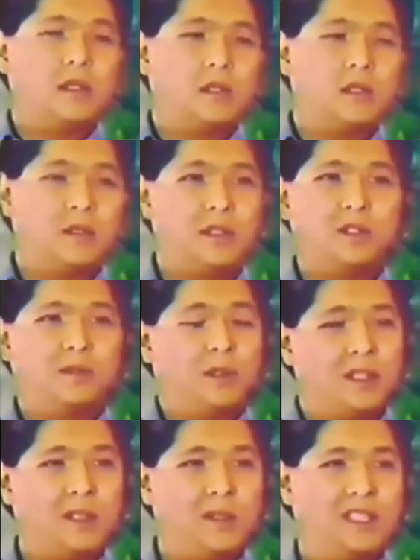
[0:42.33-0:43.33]
First of
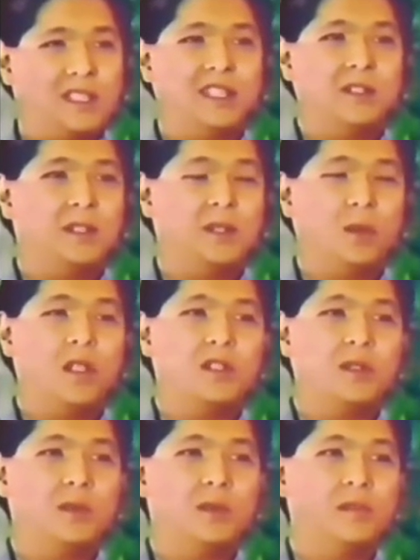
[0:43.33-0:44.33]
all, there
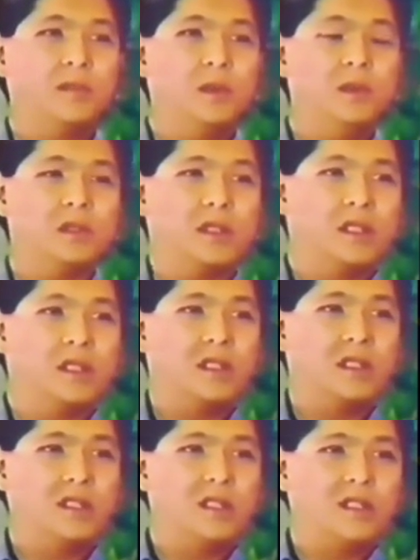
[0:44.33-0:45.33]
was no revolution.
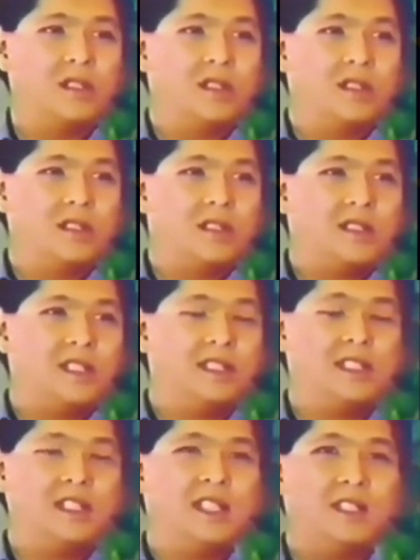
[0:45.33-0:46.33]

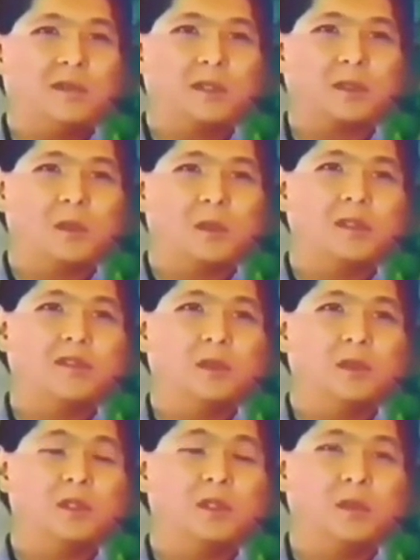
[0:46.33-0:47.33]
I never saw a
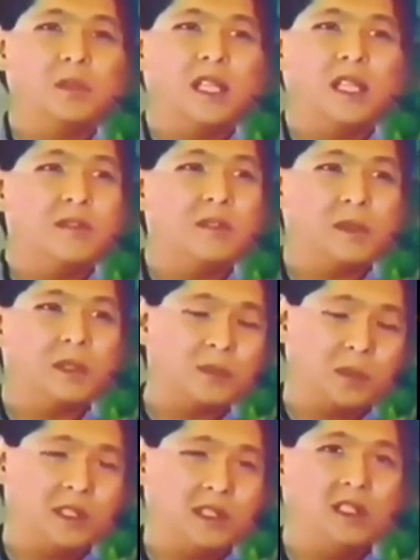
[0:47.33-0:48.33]
revolution. We left
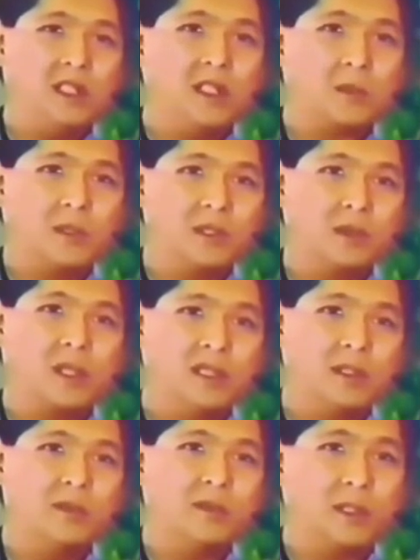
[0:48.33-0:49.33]
because we did not want to
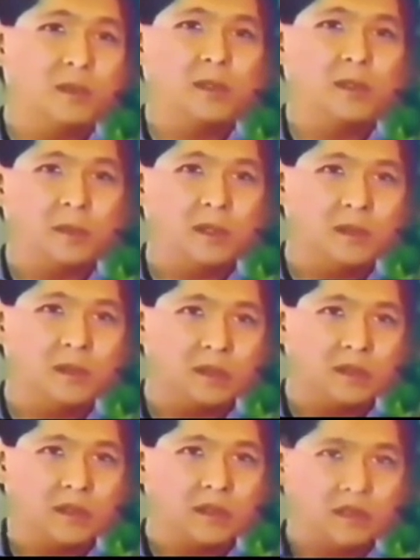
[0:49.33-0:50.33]
kill fellow Filipinos.
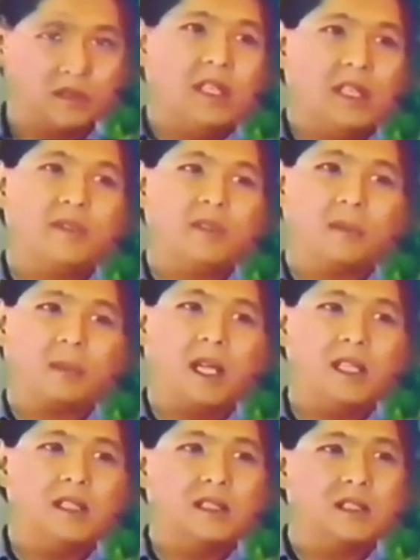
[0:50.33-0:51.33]
We left the
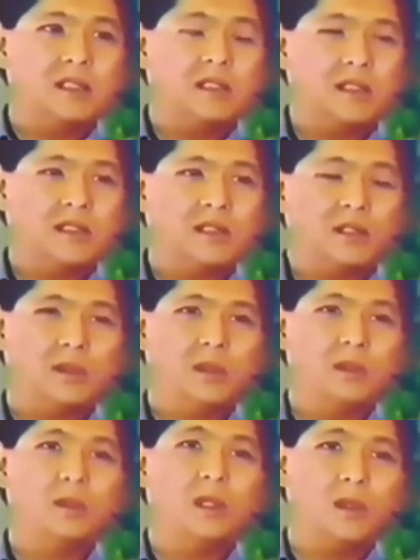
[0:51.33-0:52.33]
palace to
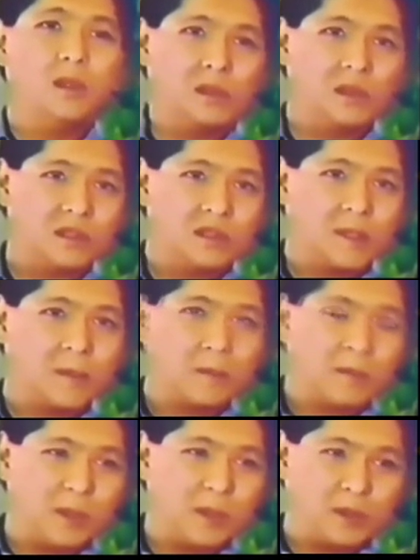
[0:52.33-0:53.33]
go to Ilocos.
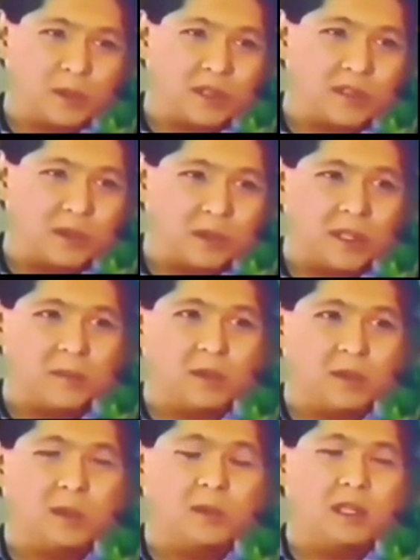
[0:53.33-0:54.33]
We were tricked into coming
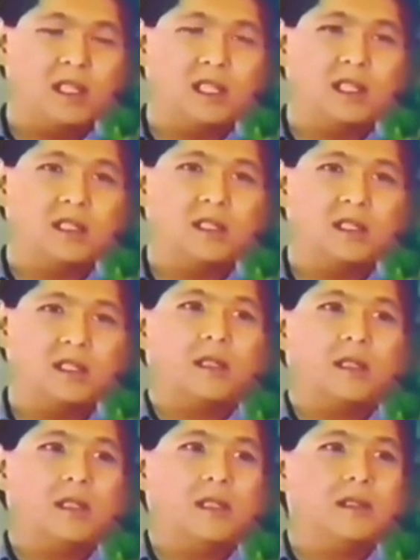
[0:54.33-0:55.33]
to Hawaii.
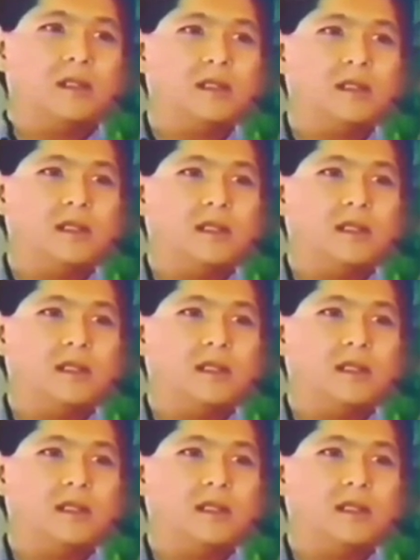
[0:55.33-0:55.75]
And